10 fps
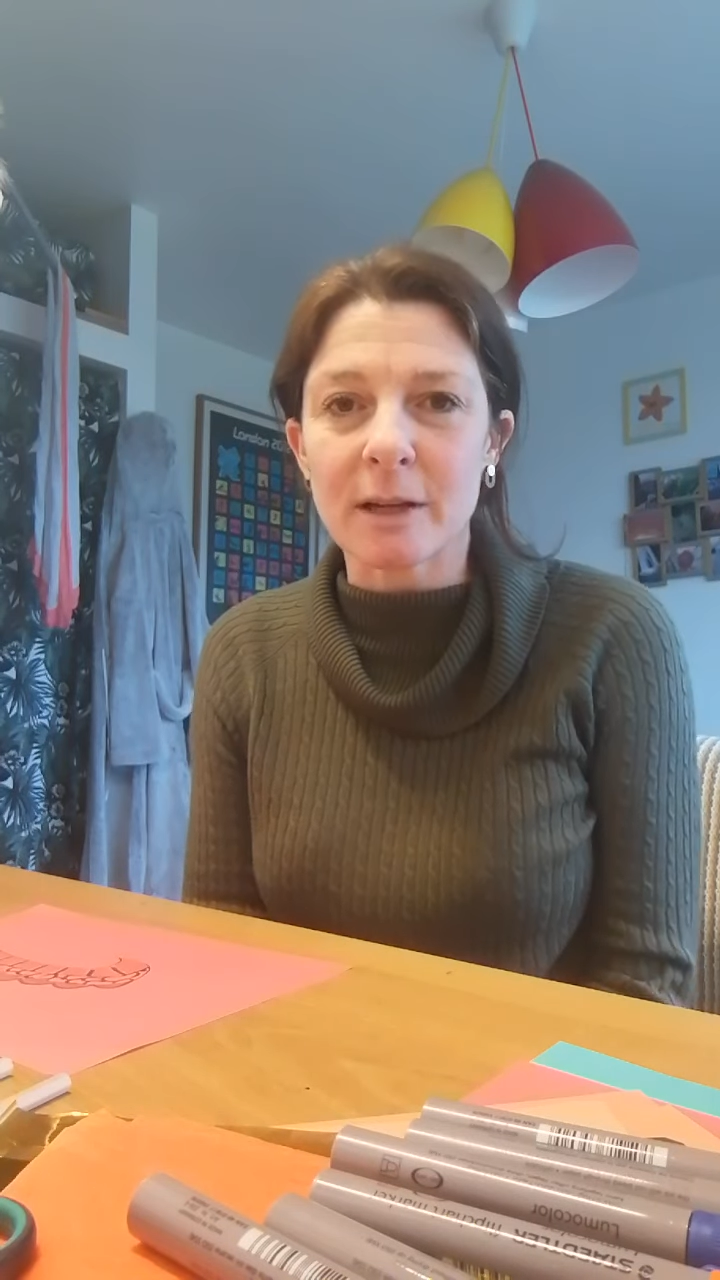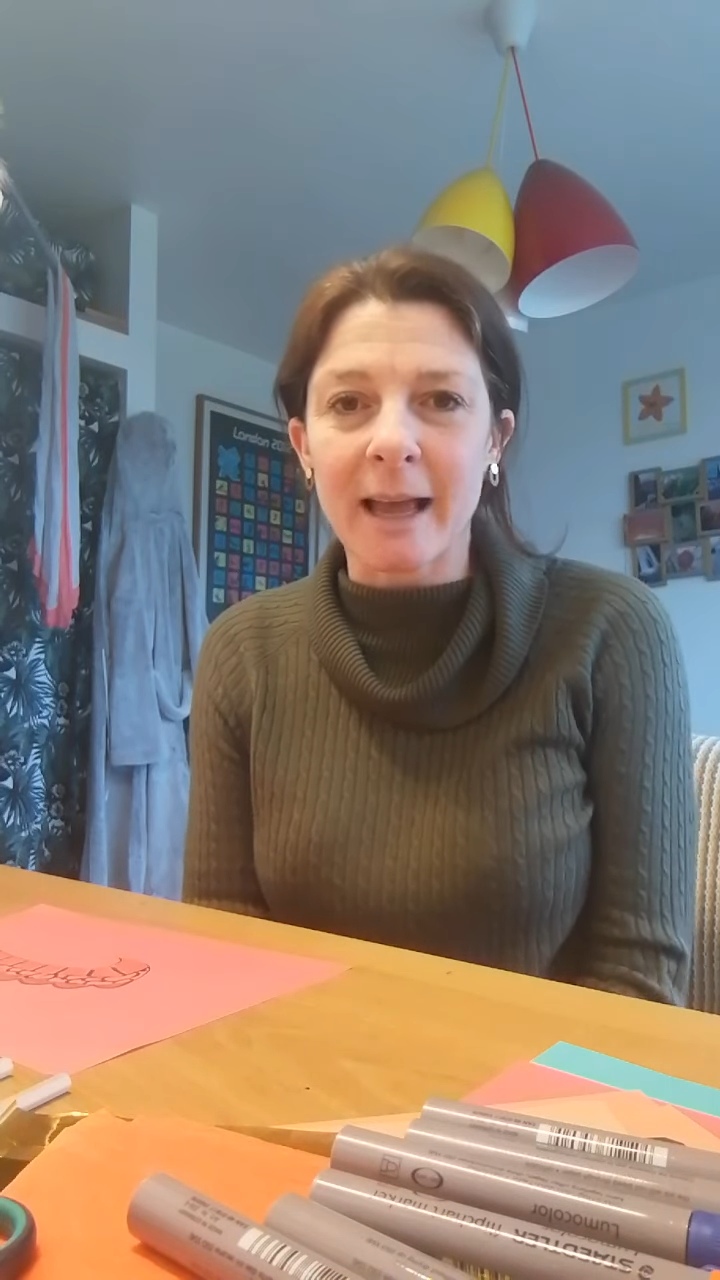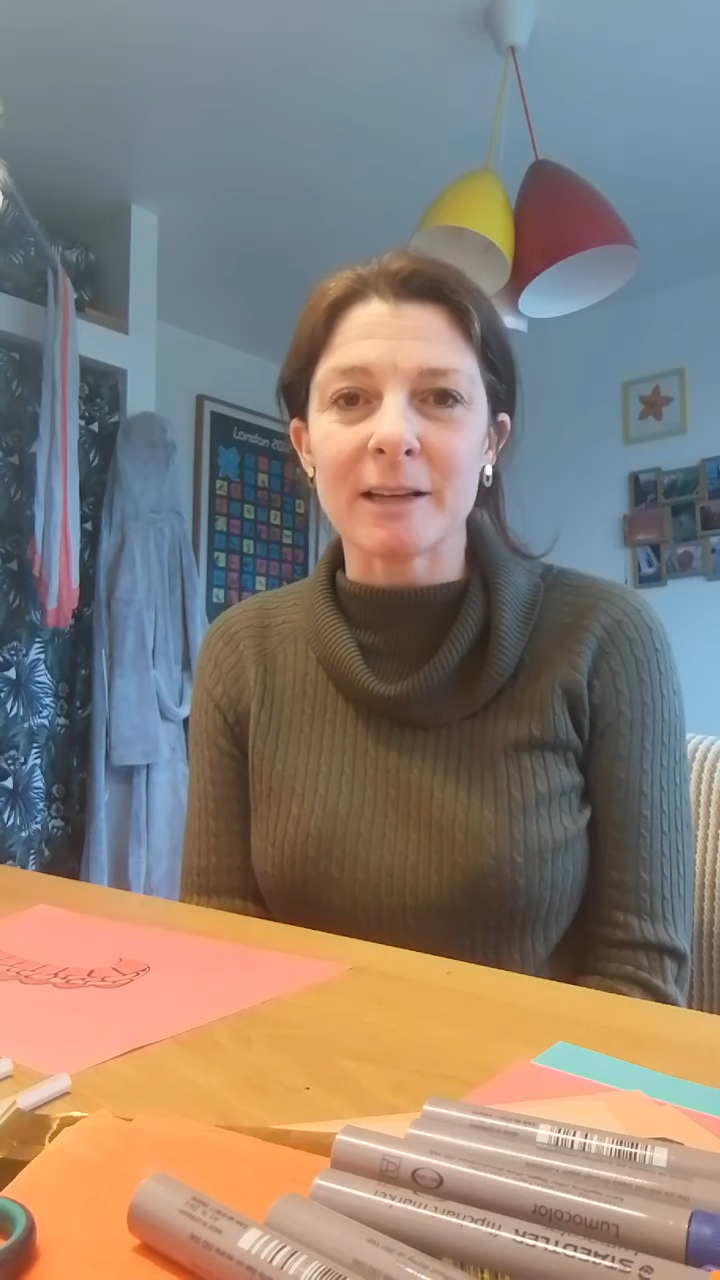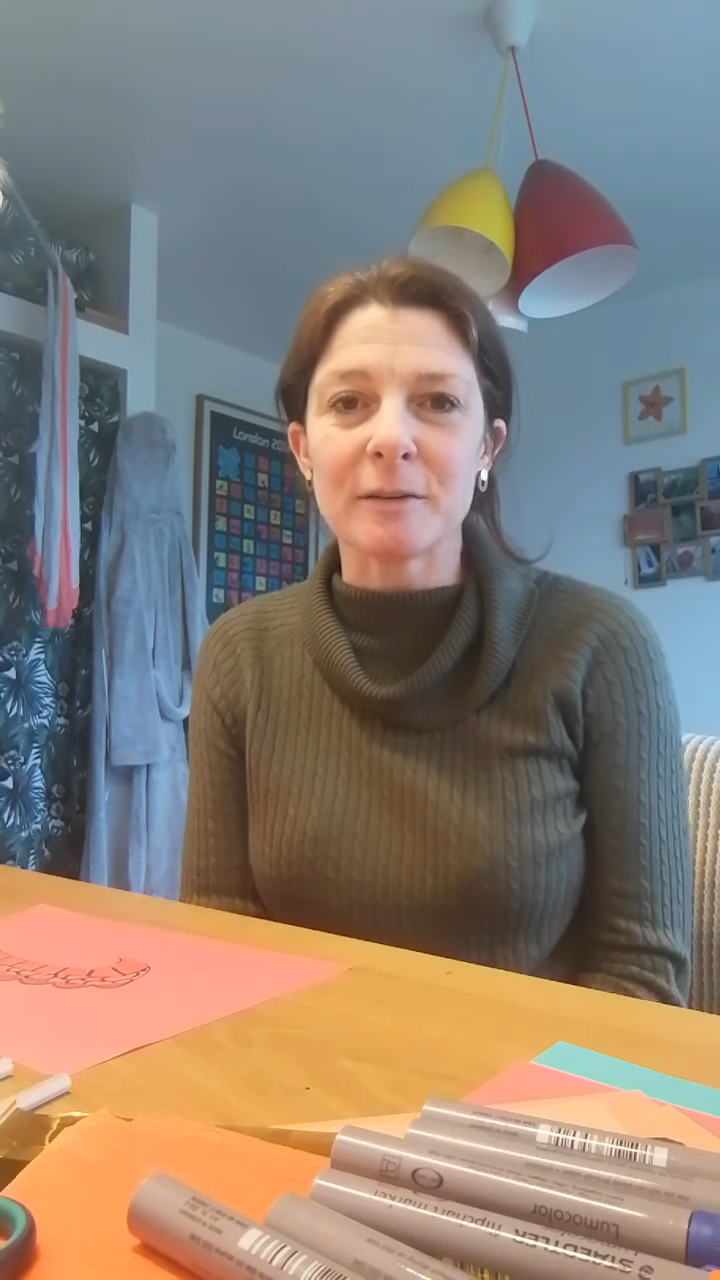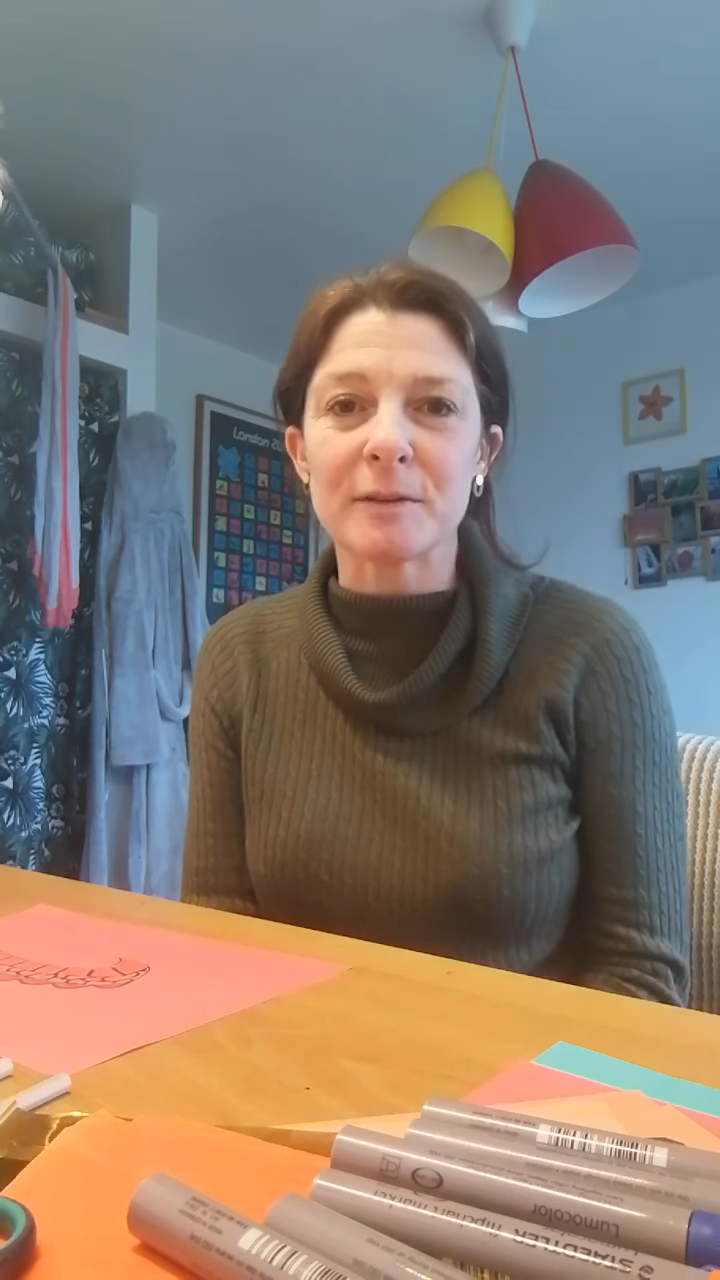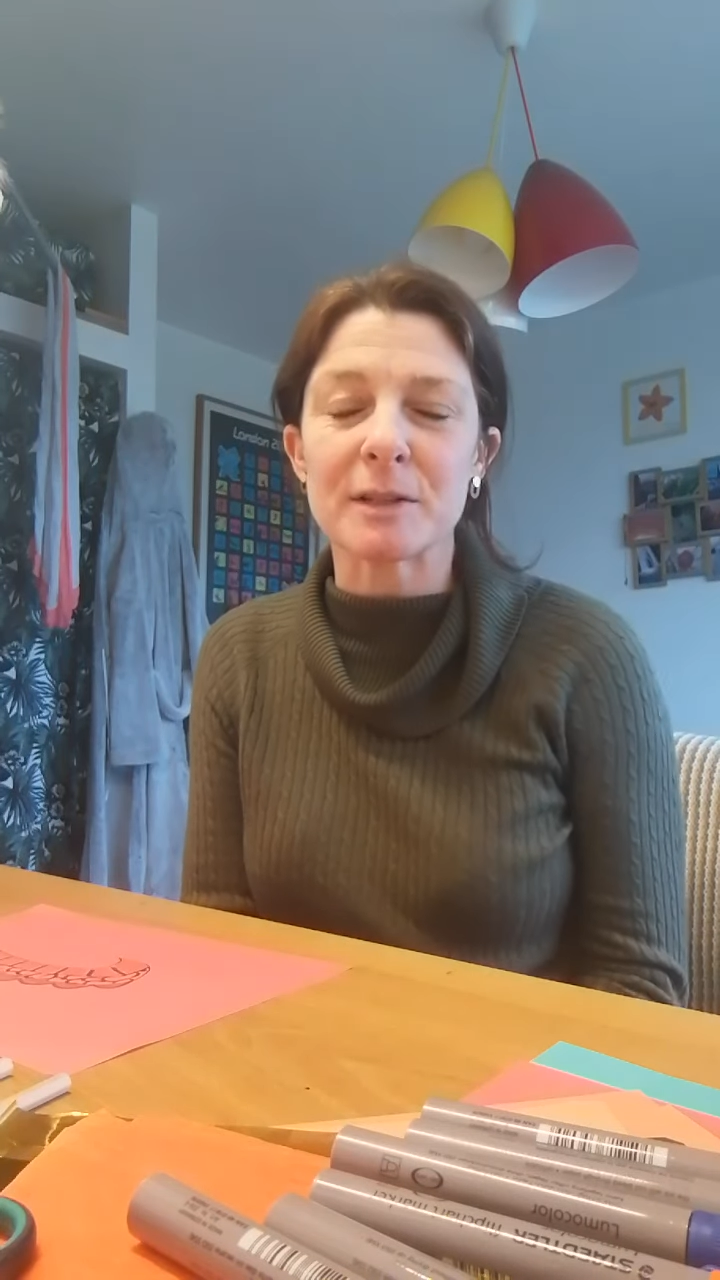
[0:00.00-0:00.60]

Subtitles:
kind of